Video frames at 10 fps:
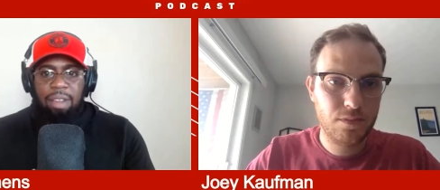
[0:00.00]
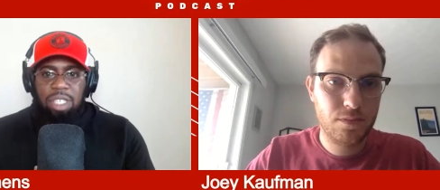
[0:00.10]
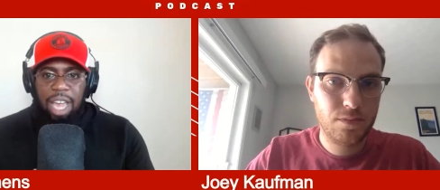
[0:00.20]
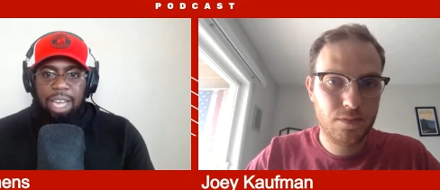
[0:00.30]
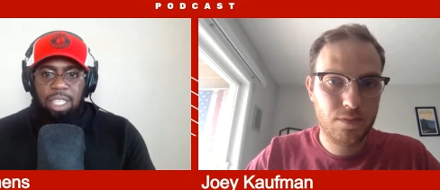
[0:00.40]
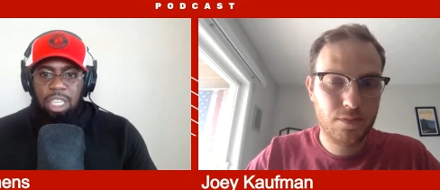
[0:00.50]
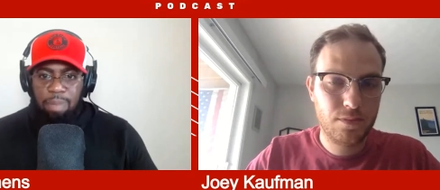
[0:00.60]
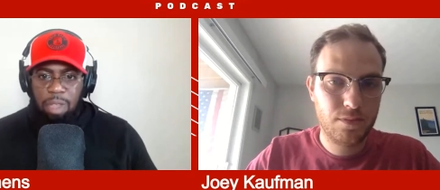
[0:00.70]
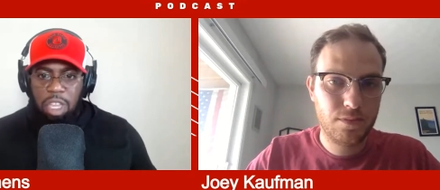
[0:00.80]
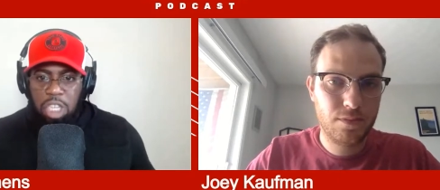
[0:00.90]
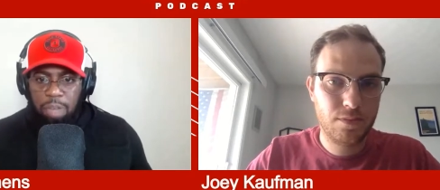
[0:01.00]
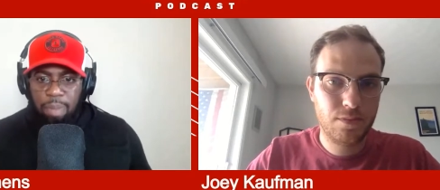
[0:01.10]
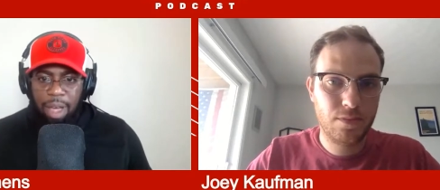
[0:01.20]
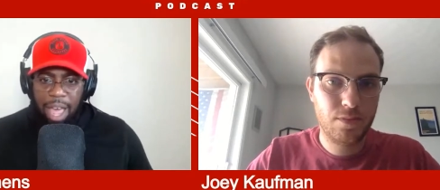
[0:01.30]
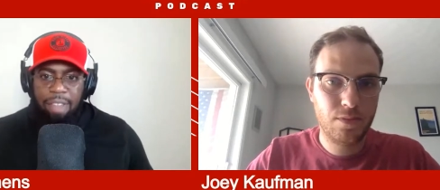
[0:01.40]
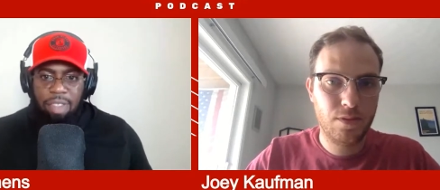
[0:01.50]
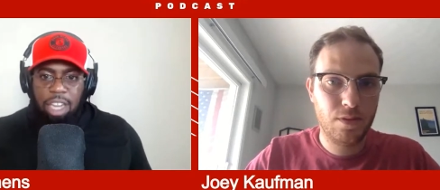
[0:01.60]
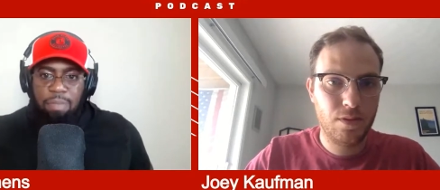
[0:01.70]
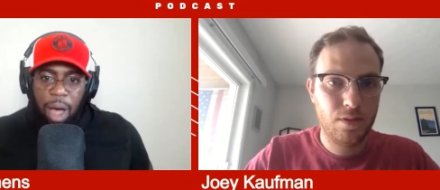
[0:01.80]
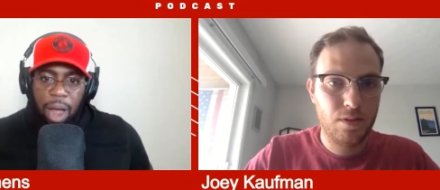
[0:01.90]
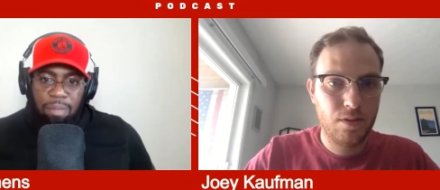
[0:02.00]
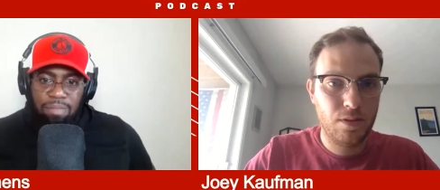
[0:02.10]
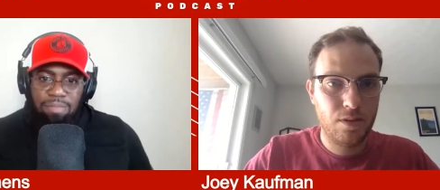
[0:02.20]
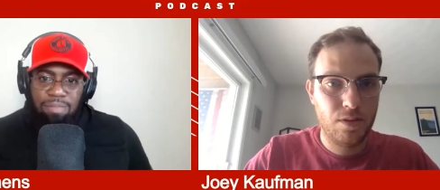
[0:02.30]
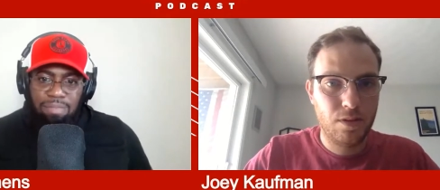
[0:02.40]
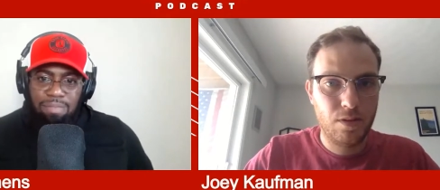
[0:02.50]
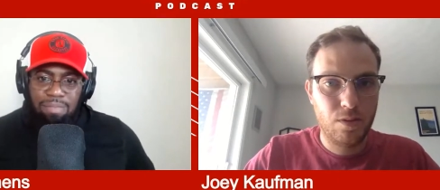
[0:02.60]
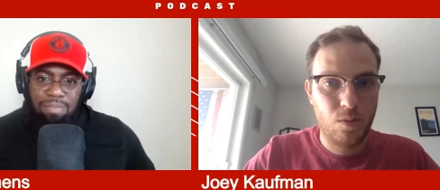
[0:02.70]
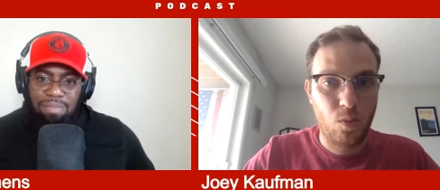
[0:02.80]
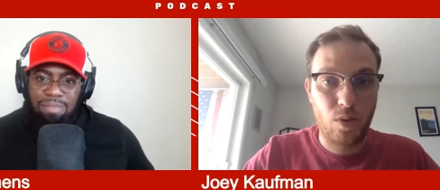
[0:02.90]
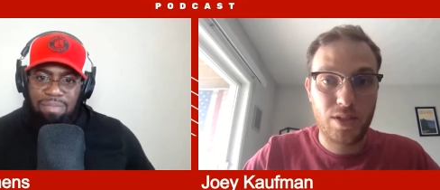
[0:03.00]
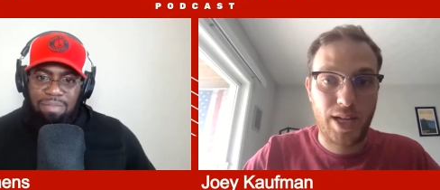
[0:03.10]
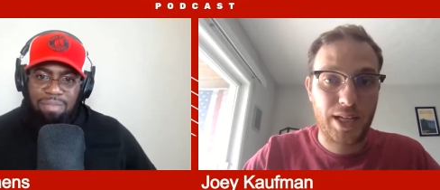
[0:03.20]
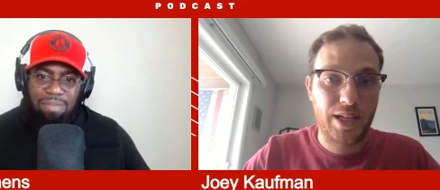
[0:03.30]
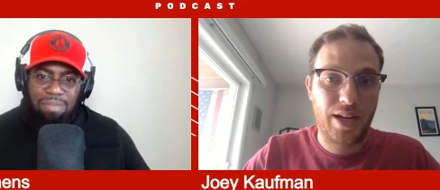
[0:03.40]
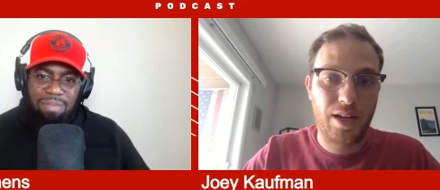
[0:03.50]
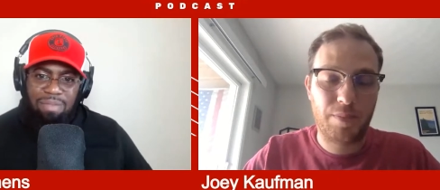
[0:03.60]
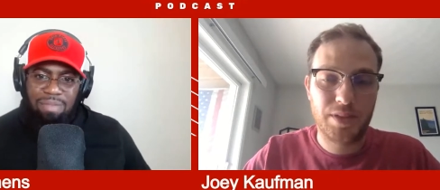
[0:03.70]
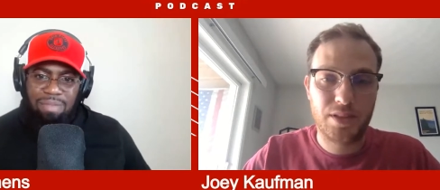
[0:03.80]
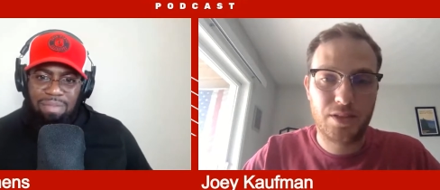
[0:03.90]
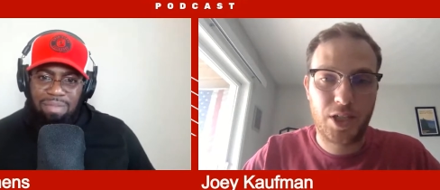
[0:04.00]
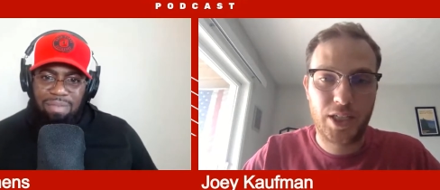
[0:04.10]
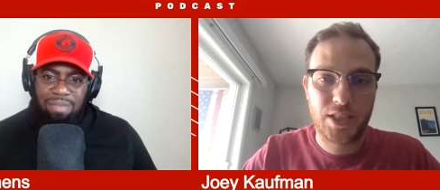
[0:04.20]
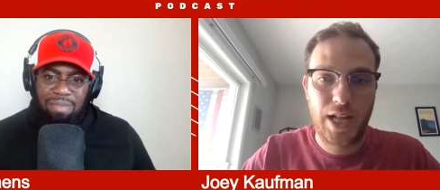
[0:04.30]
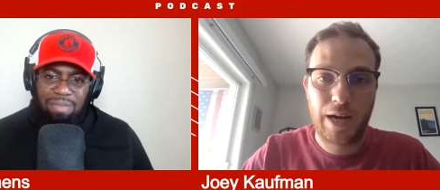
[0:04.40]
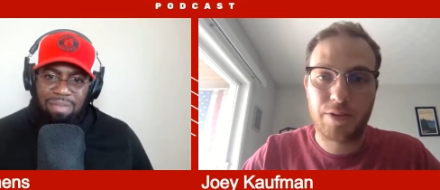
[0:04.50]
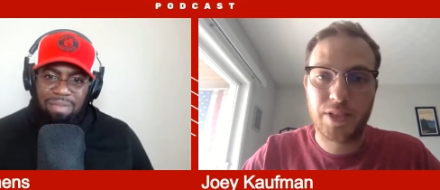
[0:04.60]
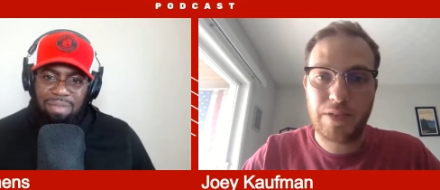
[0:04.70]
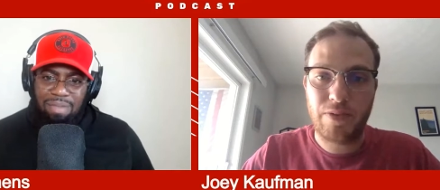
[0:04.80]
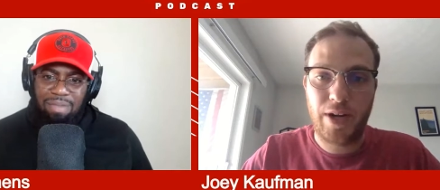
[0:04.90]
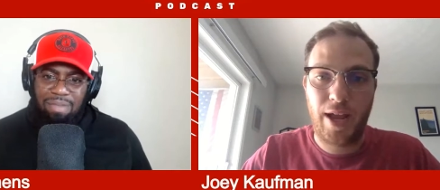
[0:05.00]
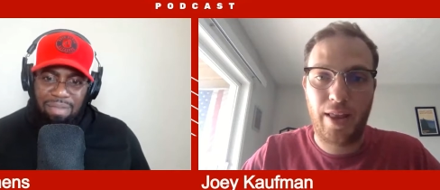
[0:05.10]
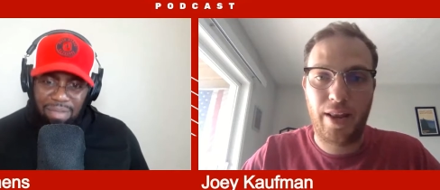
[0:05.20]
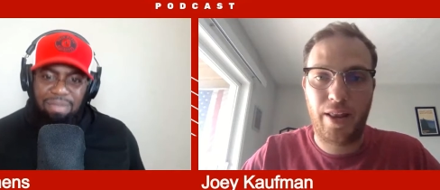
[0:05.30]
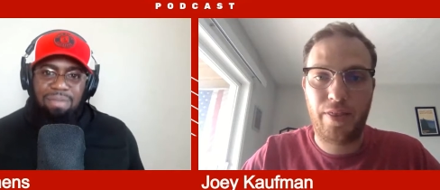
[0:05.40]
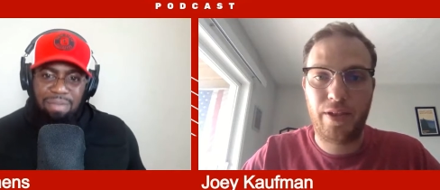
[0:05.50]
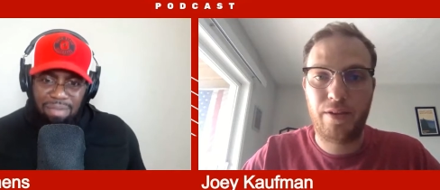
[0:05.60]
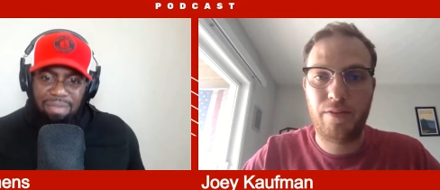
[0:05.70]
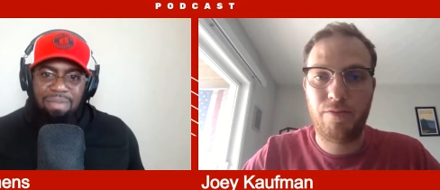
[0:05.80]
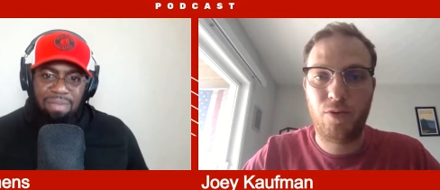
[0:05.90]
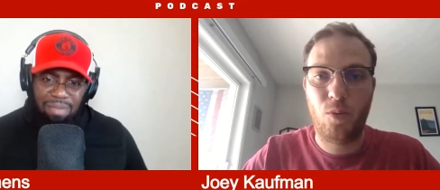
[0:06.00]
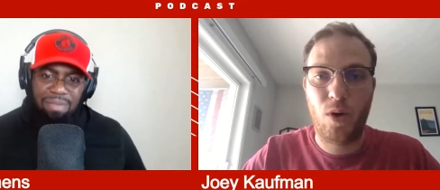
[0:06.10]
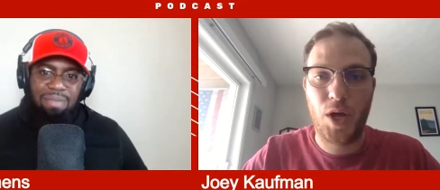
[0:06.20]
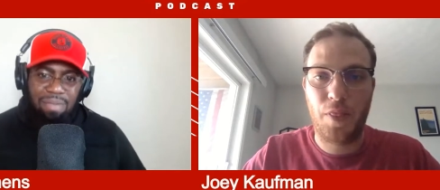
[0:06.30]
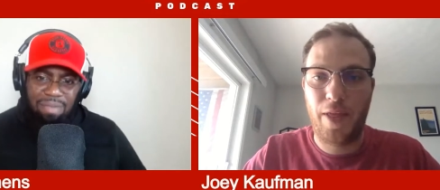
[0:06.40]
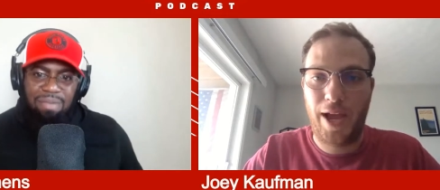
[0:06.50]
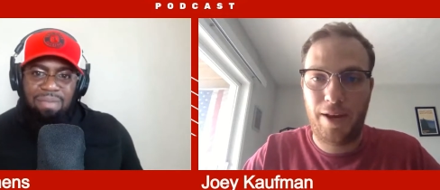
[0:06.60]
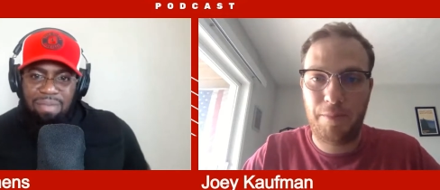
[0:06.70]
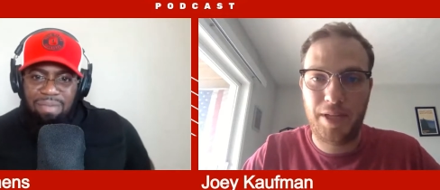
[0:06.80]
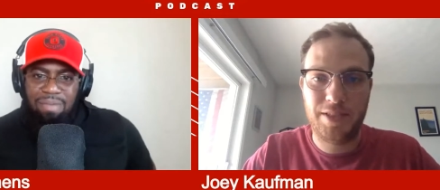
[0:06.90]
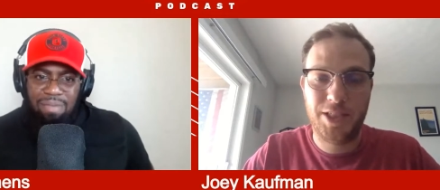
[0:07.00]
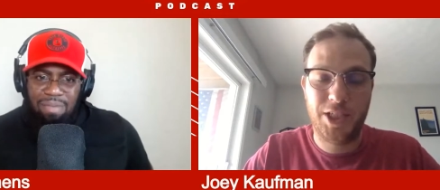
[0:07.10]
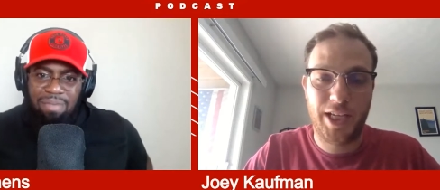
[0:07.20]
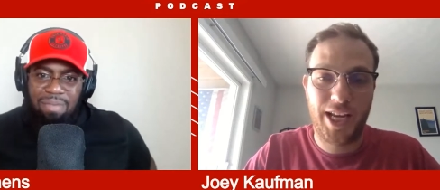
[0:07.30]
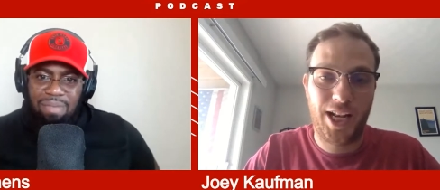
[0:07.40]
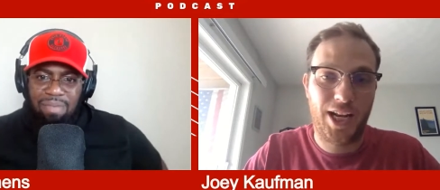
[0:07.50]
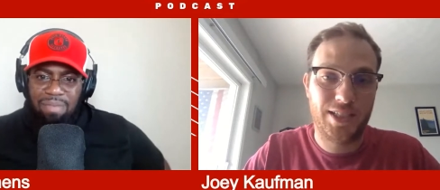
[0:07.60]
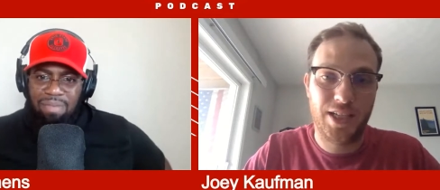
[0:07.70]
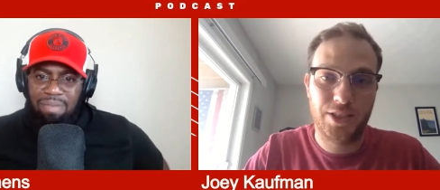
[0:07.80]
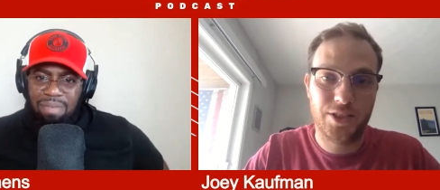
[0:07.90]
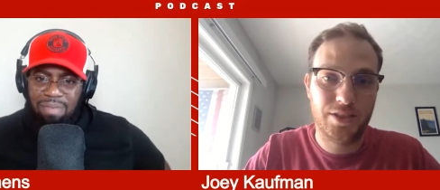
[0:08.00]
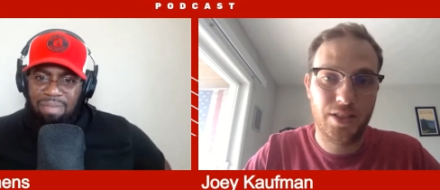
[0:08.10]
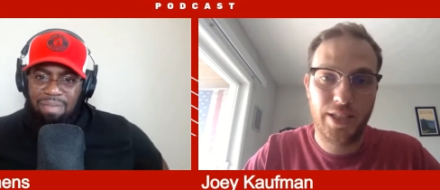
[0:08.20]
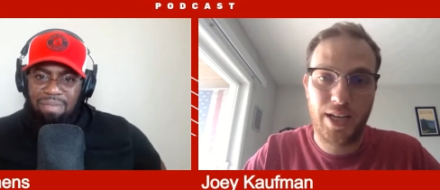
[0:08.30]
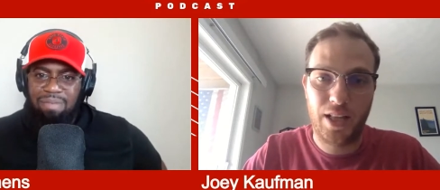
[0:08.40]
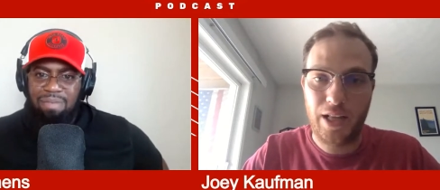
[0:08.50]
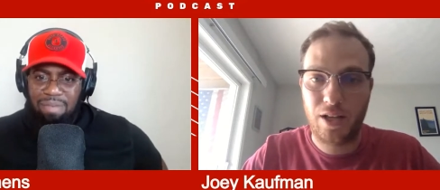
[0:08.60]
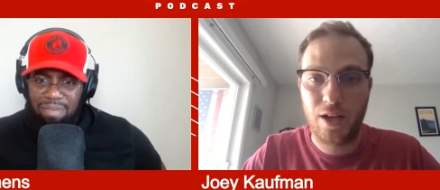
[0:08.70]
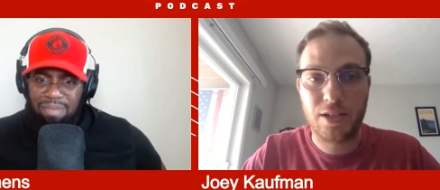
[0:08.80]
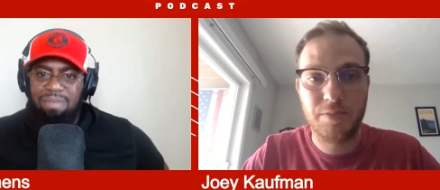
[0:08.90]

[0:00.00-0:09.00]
Speaker 1: Jaxon Smith-Njigba at that spot? he's
Speaker 2: likely to end up as the starting slot receiver. and I think for one, that means he's going to get a lot of touches and get a lot of looks